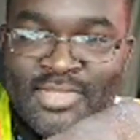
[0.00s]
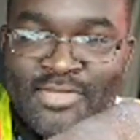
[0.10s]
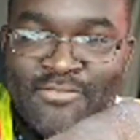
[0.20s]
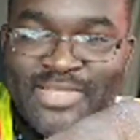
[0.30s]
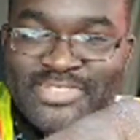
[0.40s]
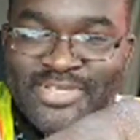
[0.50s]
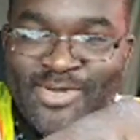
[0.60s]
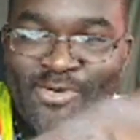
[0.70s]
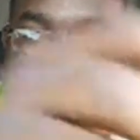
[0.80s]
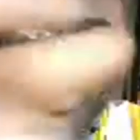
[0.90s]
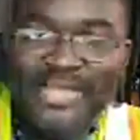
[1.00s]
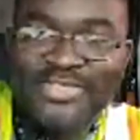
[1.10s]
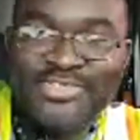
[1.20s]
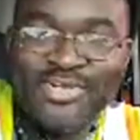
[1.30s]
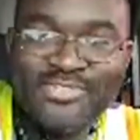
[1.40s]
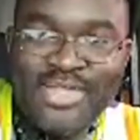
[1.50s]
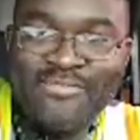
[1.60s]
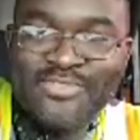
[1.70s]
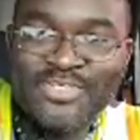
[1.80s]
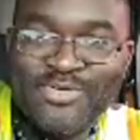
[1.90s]
Vincent going back to truck driving
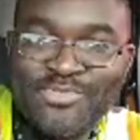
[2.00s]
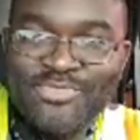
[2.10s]
school.